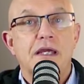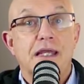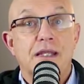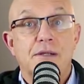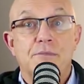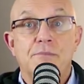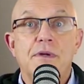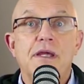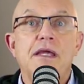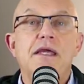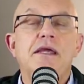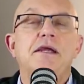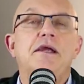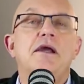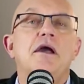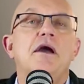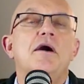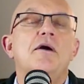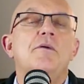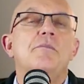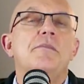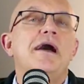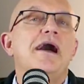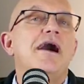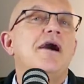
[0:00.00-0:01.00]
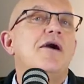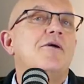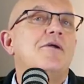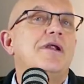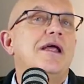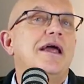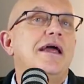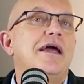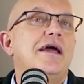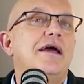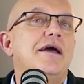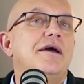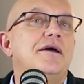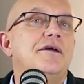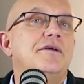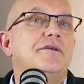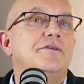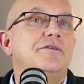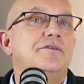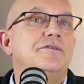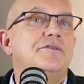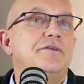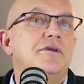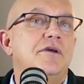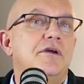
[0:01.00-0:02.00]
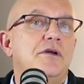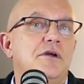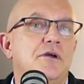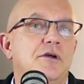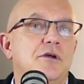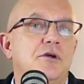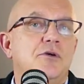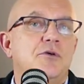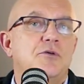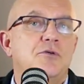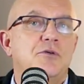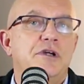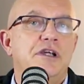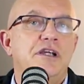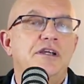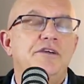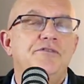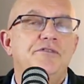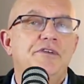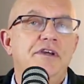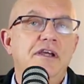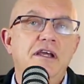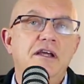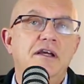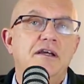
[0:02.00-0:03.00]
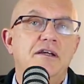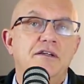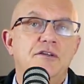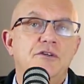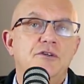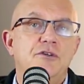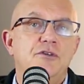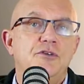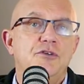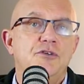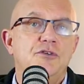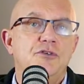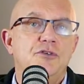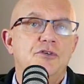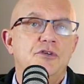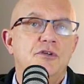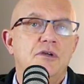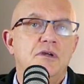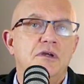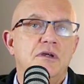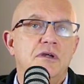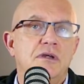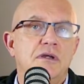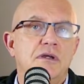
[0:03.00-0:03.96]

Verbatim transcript: And it may come out as revenge,